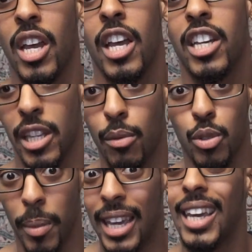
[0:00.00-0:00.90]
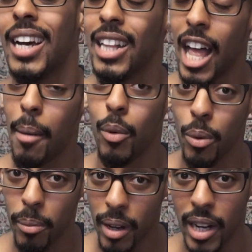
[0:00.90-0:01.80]
because I was making a lot
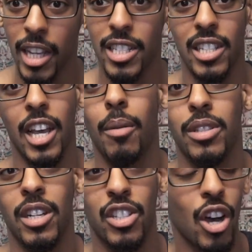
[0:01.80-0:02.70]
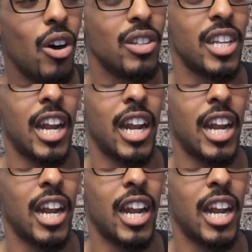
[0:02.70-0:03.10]
more money since I was an adult,